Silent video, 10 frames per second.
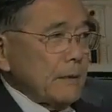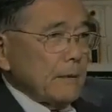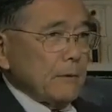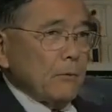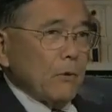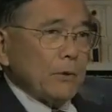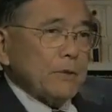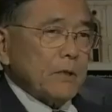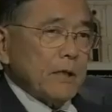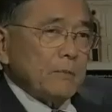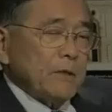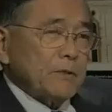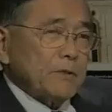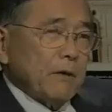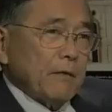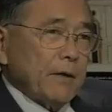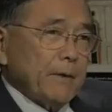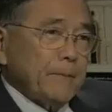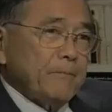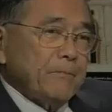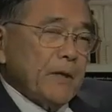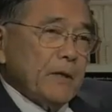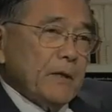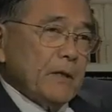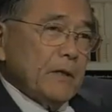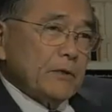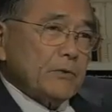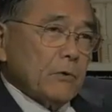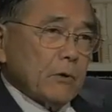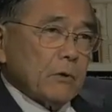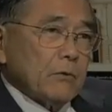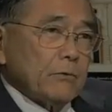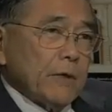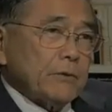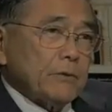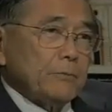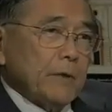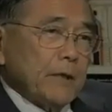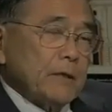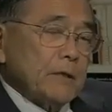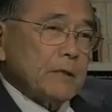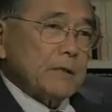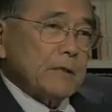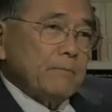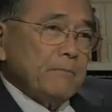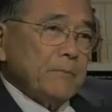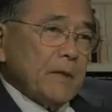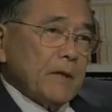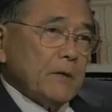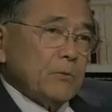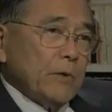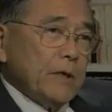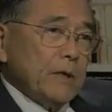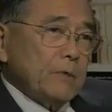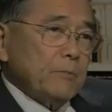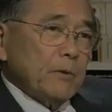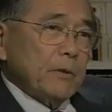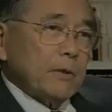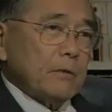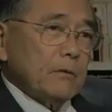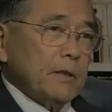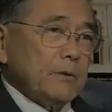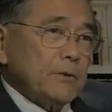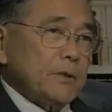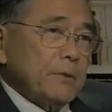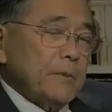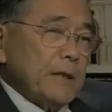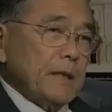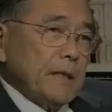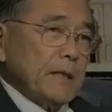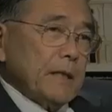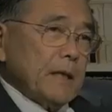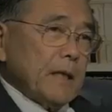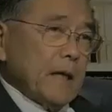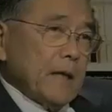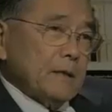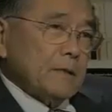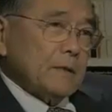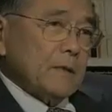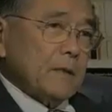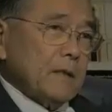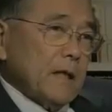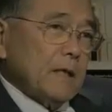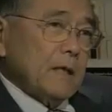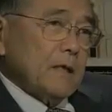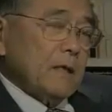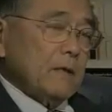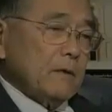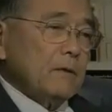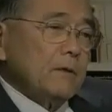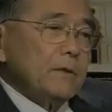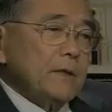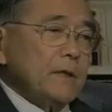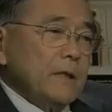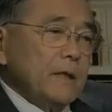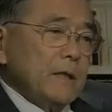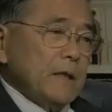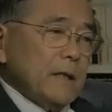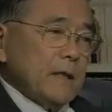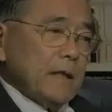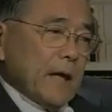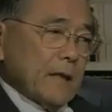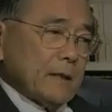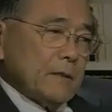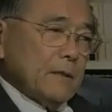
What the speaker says: wartime hysteria, historical racial prejudice, and weak political leadership. And so they concluded that